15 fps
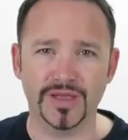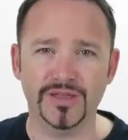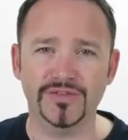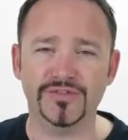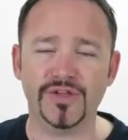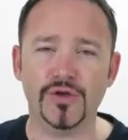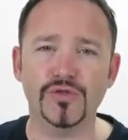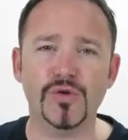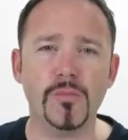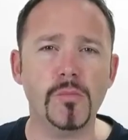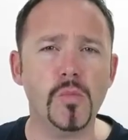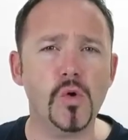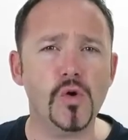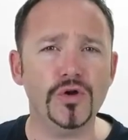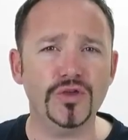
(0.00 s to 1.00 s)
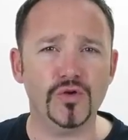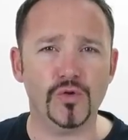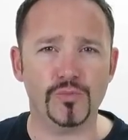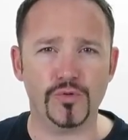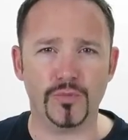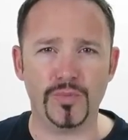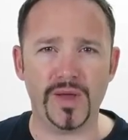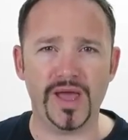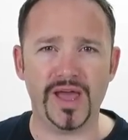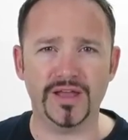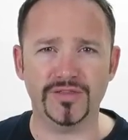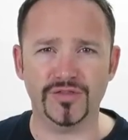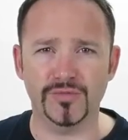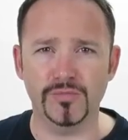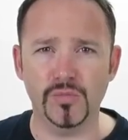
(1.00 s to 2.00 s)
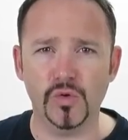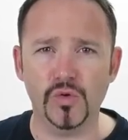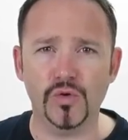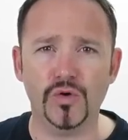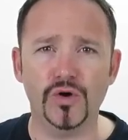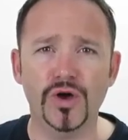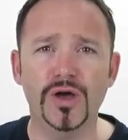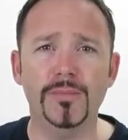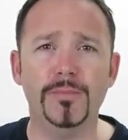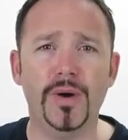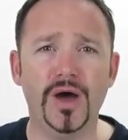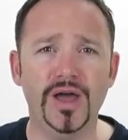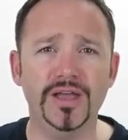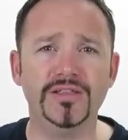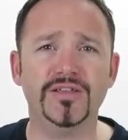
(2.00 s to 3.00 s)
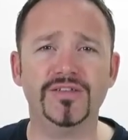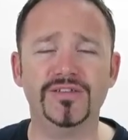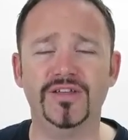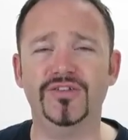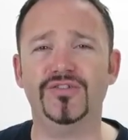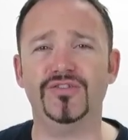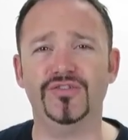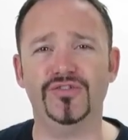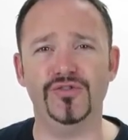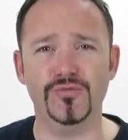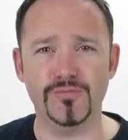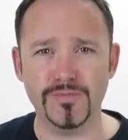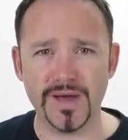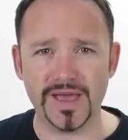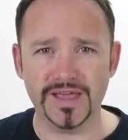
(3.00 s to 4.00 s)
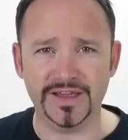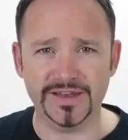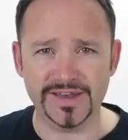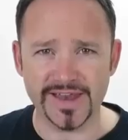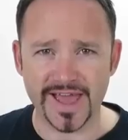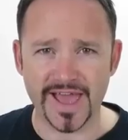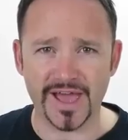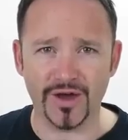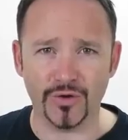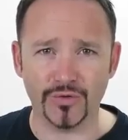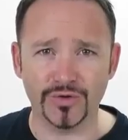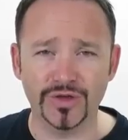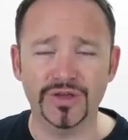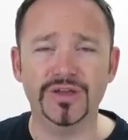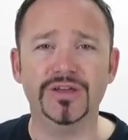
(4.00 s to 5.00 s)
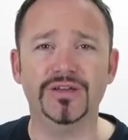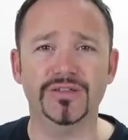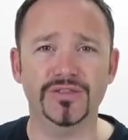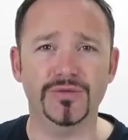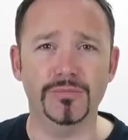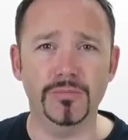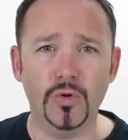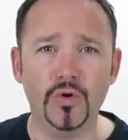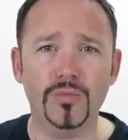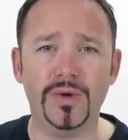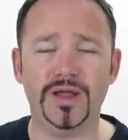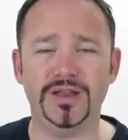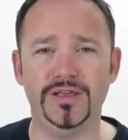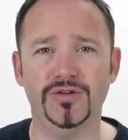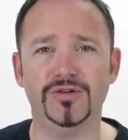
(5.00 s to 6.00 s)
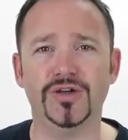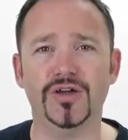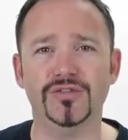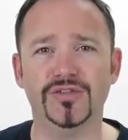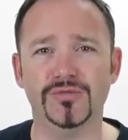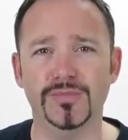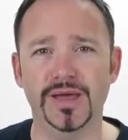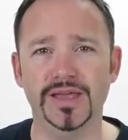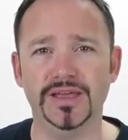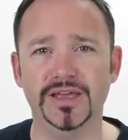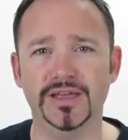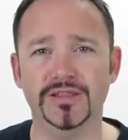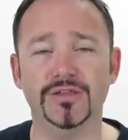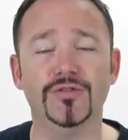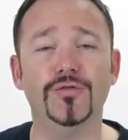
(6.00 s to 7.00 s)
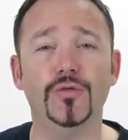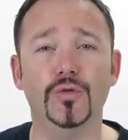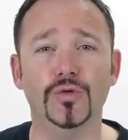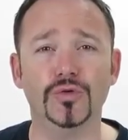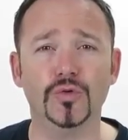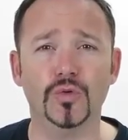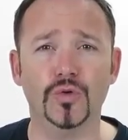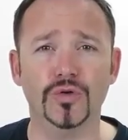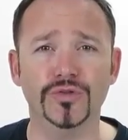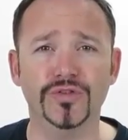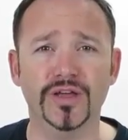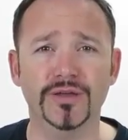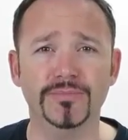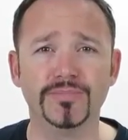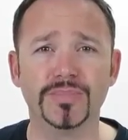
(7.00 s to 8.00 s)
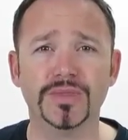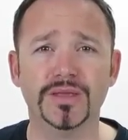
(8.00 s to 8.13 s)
So the more you're prepared, the more buying decisions you make now, the more money you're going to make in the fourth quarter.